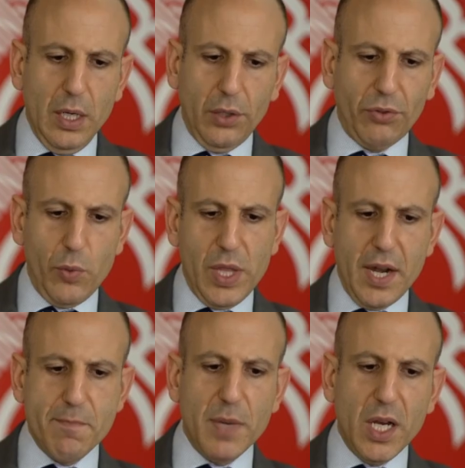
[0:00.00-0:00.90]
And so with
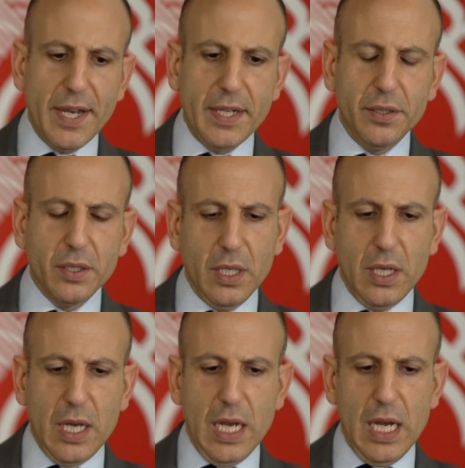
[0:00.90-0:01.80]
that in mind,
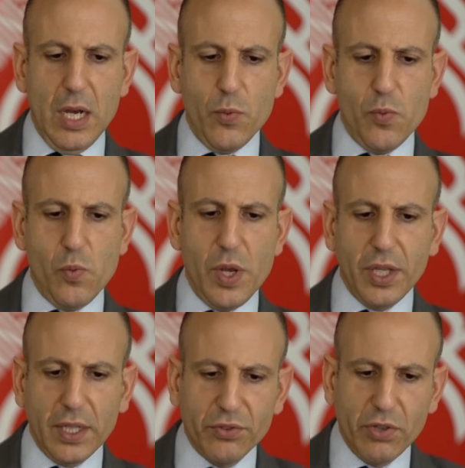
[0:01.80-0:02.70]
we
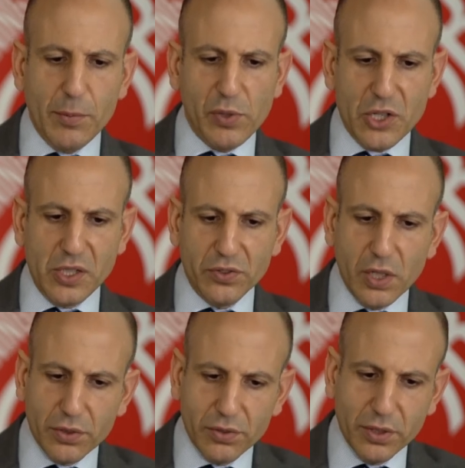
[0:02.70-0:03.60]
think it's time to actually
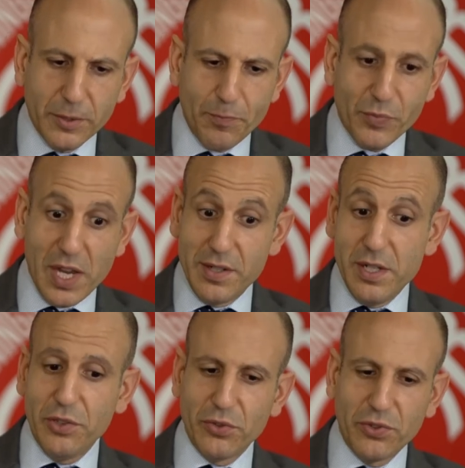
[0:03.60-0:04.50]
start to, and
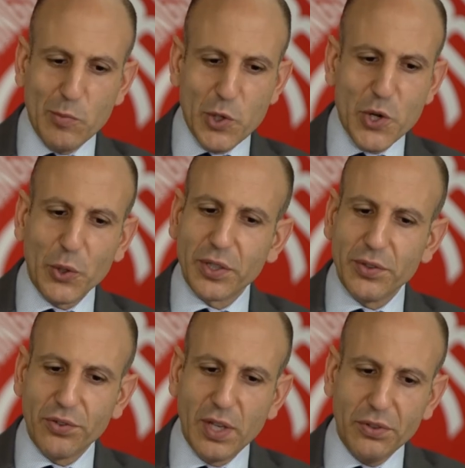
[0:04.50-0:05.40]
this is somewhat
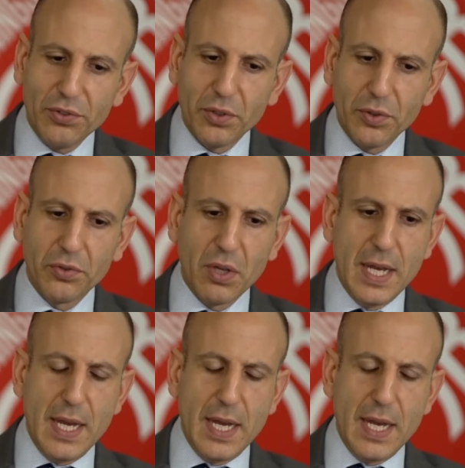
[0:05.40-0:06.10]
non-consensus,